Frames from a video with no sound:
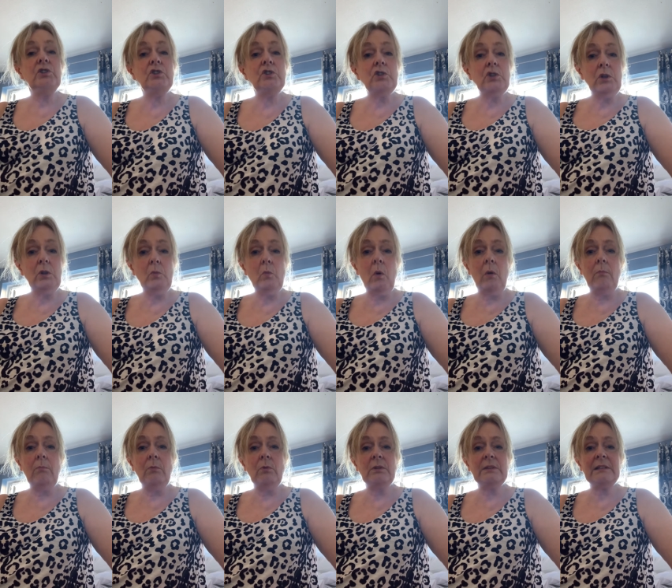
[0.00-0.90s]
do one
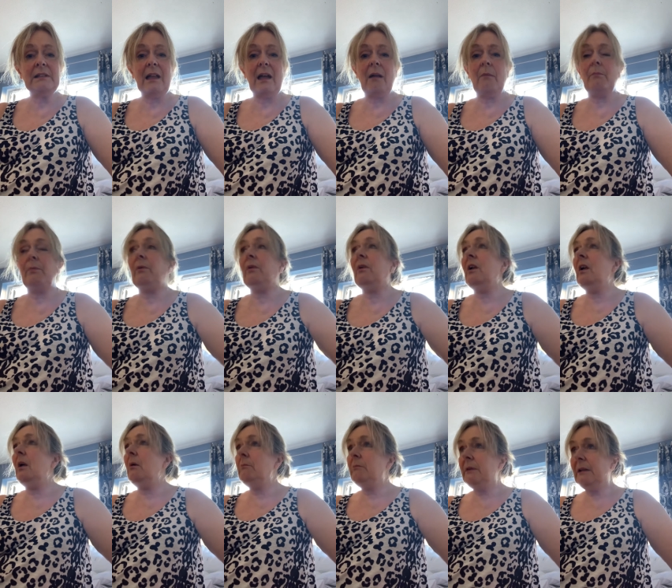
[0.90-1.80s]
more step.
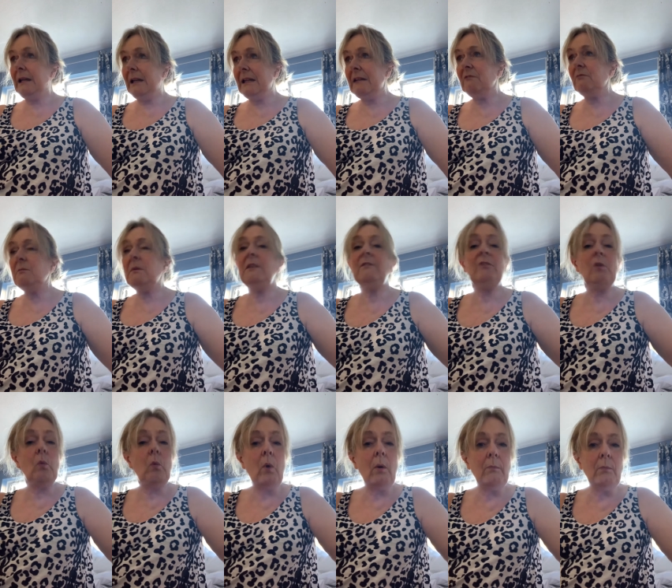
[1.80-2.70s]
Believe me
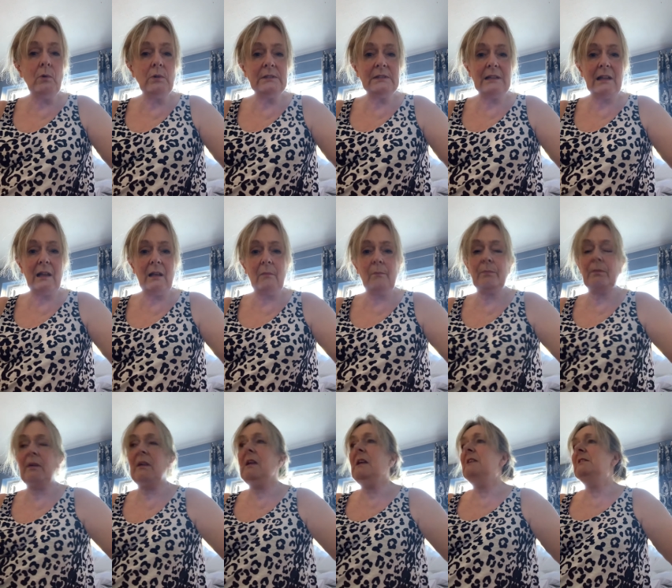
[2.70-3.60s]
for one more step.
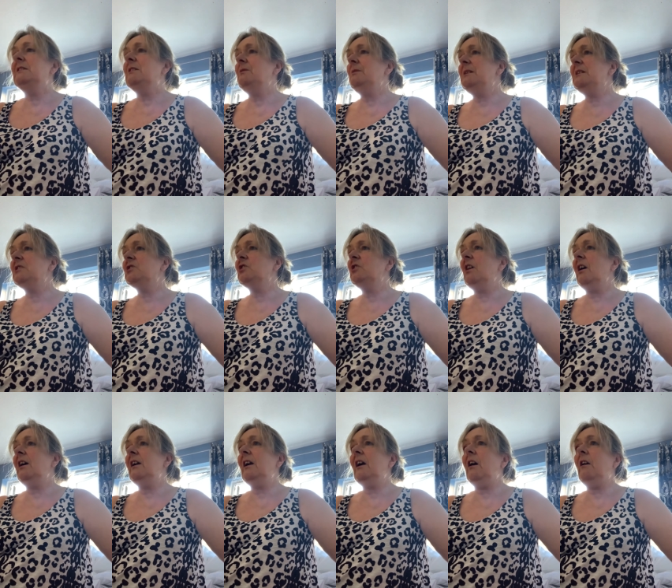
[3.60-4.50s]
So each
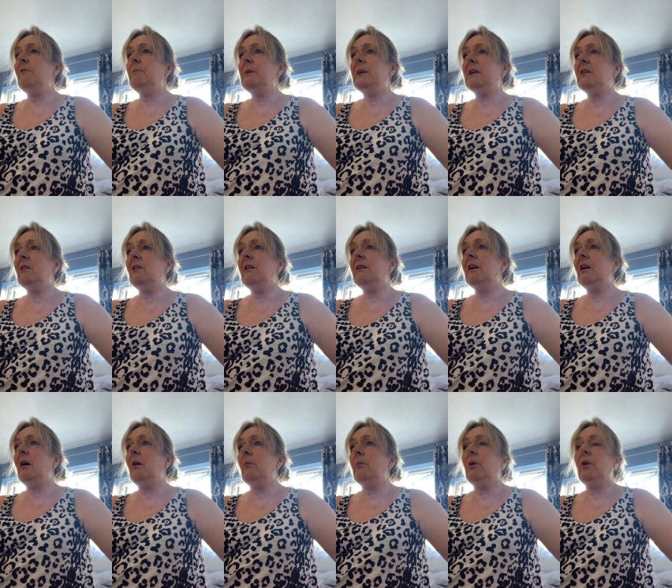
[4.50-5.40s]
night I've been going
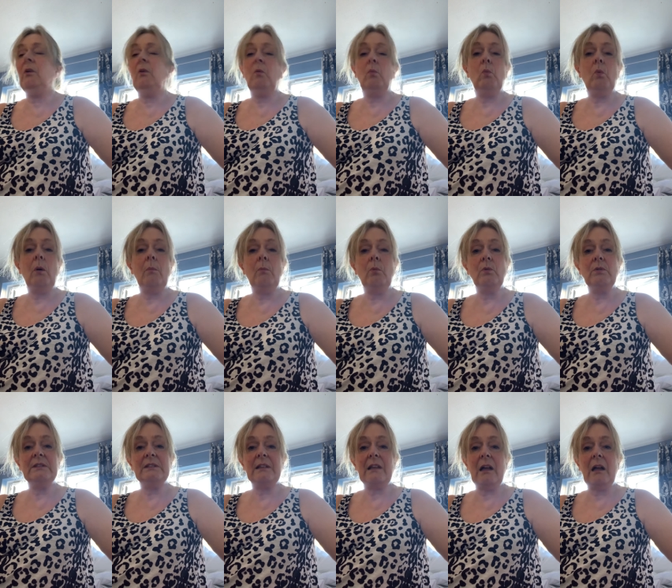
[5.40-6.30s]
up one more
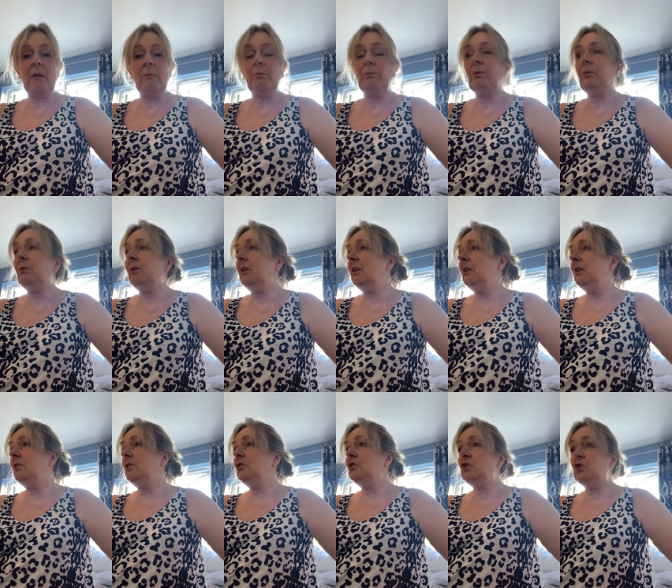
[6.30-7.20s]
step,
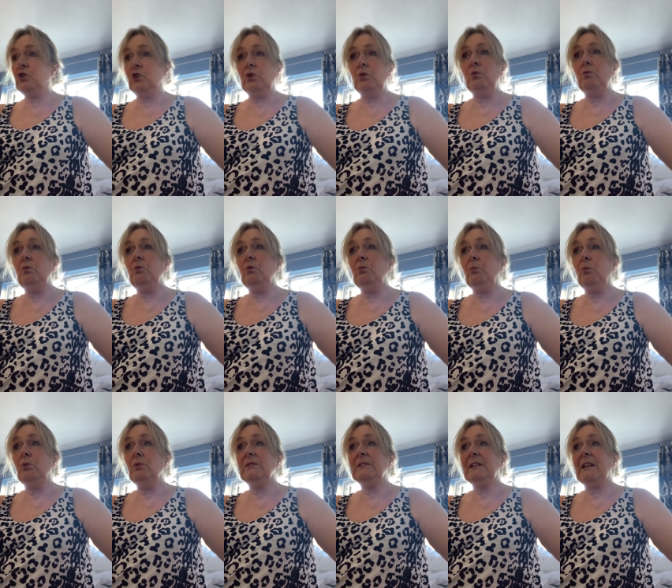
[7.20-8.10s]
two
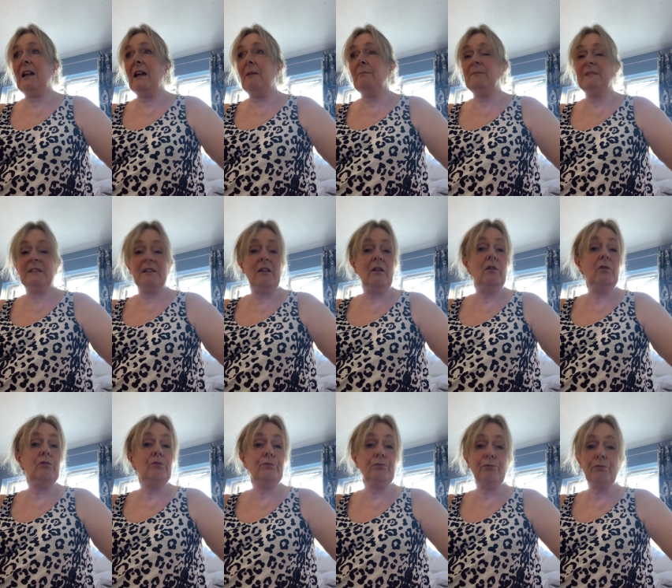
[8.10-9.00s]
more steps,
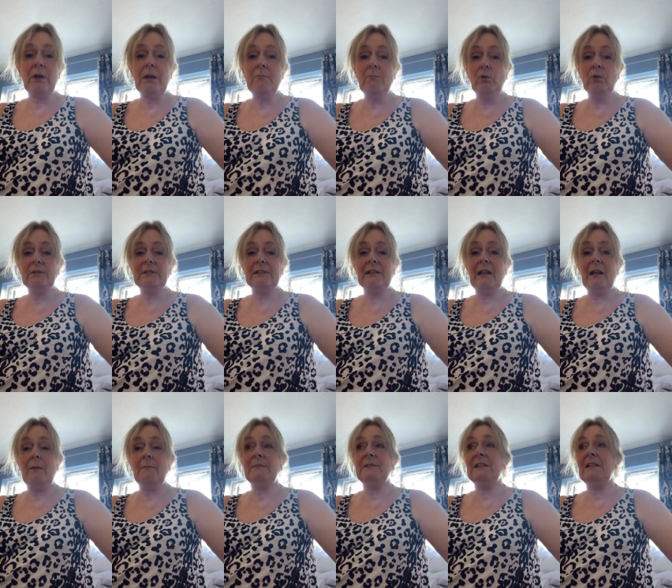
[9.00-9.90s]
three more
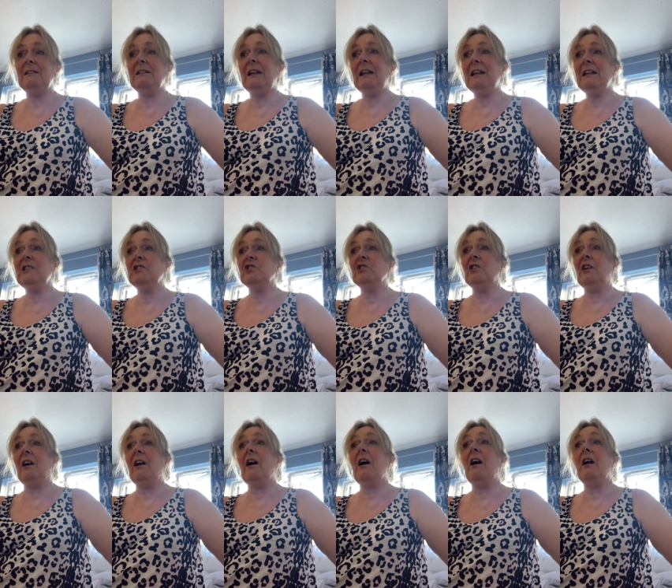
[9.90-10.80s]
steps. And each
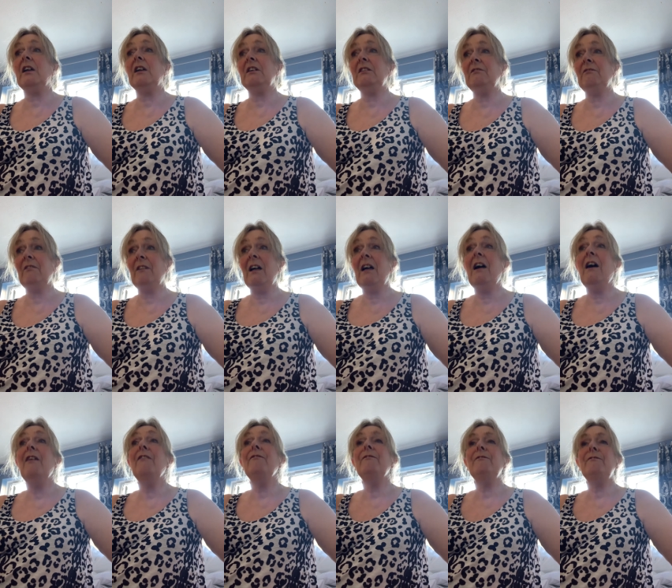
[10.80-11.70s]
night I can
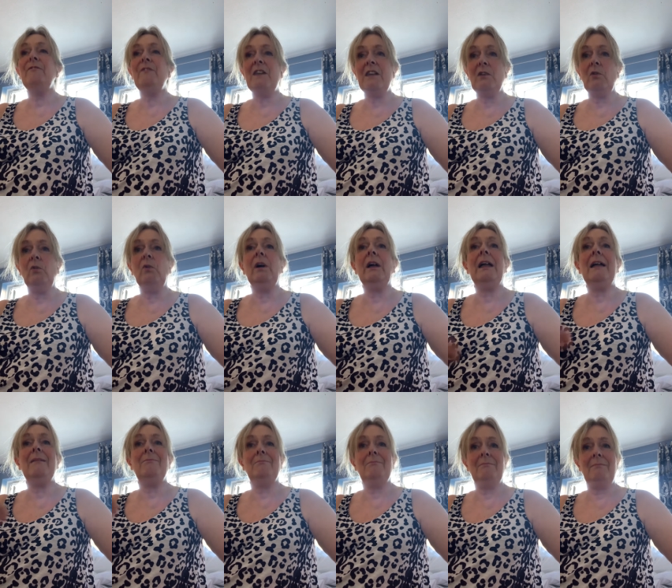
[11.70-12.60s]
feel
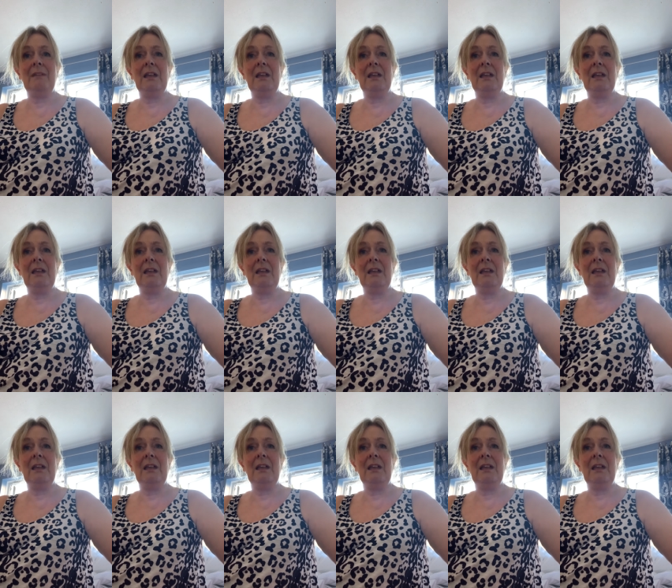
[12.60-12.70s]
him